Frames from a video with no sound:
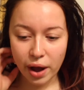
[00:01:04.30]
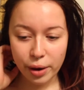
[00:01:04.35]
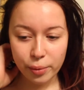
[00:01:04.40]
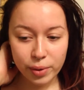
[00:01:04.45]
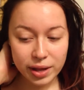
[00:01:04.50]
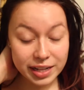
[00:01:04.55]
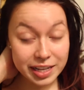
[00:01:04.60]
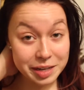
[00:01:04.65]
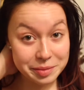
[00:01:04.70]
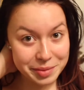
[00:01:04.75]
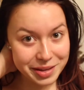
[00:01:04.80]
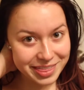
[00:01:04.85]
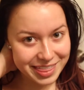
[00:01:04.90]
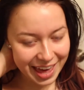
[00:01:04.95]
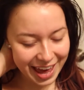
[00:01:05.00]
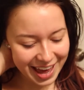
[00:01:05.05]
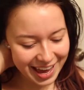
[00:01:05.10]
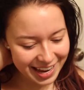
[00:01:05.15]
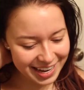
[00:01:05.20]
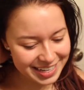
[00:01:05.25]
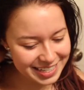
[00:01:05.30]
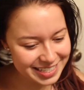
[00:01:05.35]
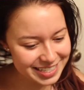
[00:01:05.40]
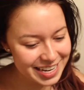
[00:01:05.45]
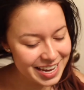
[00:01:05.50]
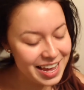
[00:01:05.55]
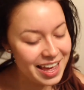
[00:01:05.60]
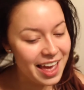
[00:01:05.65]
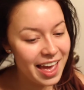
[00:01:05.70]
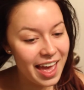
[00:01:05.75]
I will admit that.
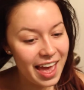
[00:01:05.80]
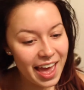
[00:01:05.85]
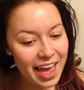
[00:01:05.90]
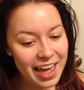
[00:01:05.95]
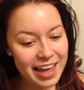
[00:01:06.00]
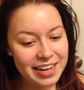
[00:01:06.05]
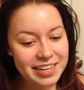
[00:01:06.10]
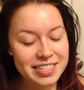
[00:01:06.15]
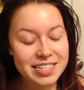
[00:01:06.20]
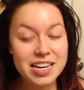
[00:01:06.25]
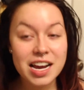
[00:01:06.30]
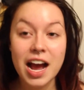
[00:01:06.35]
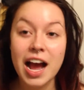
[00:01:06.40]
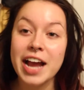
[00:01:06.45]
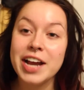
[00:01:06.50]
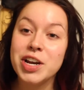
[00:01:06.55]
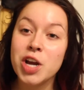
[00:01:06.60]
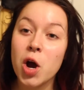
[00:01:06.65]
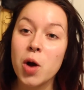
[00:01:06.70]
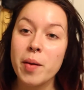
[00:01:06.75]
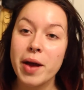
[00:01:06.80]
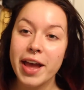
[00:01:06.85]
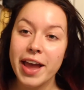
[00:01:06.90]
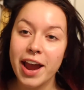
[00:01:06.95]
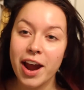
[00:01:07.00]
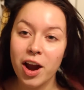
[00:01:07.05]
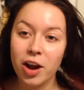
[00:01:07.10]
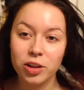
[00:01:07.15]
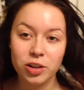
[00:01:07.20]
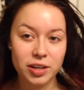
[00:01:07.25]
And I know my
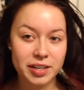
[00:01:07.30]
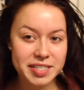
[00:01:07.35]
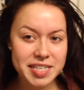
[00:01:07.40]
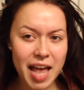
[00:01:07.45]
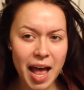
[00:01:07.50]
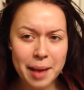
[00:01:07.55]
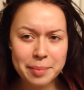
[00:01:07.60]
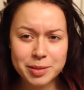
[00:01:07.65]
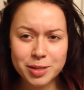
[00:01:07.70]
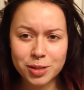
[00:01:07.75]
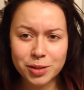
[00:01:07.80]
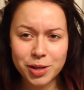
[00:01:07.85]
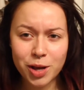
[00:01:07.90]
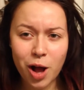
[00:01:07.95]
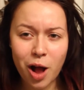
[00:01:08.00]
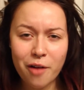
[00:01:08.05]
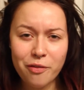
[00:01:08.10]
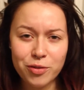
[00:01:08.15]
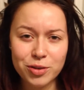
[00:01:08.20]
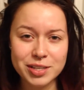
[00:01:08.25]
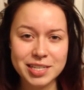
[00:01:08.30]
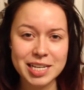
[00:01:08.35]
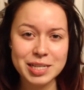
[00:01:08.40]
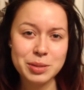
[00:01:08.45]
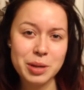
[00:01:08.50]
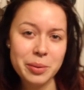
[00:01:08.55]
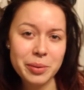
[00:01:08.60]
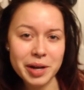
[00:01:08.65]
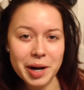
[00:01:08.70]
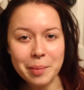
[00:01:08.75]
hair looks absolutely awful, so
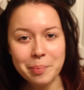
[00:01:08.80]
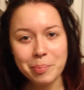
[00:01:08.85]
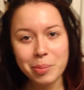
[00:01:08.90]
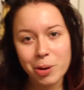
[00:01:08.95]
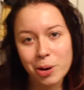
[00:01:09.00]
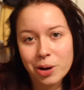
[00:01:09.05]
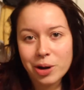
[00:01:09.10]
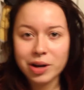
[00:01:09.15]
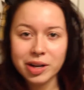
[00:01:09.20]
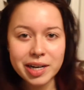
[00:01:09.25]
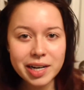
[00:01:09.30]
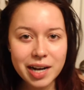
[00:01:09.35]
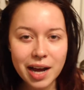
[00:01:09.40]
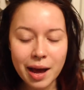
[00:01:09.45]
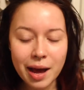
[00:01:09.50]
that's why we're gonna put it